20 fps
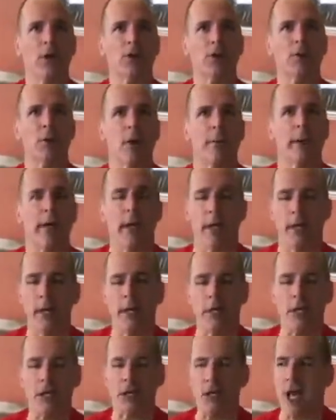you're swimming,
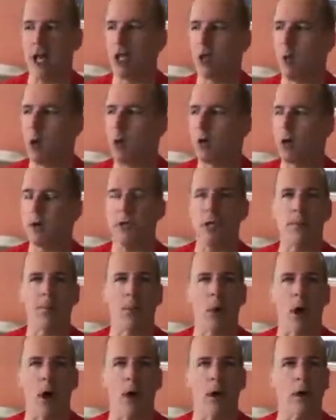shallow water, deep
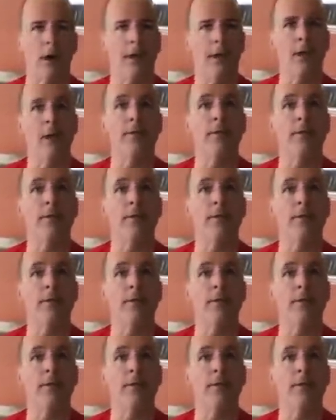water,